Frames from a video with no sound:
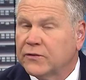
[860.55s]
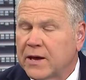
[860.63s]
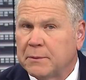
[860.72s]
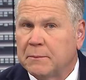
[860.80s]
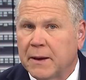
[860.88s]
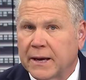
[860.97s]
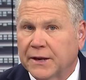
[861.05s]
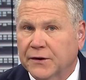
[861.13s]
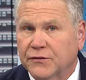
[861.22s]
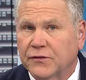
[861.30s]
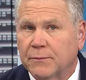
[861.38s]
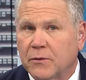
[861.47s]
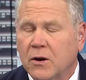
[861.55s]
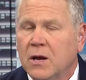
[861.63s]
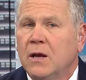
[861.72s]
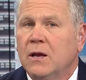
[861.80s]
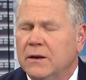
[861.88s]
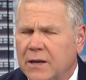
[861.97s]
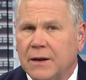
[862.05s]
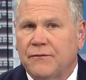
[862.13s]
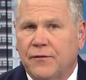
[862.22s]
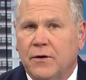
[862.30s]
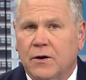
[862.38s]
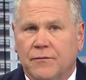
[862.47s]
This happened back in December,
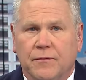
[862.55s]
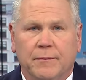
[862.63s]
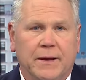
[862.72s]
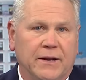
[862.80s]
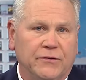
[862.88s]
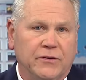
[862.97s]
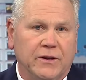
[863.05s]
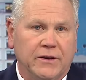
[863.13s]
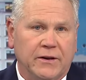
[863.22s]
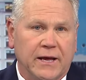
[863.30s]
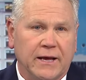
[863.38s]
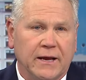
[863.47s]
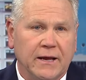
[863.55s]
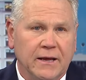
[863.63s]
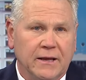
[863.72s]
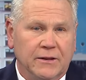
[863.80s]
not far from Madison, Indiana.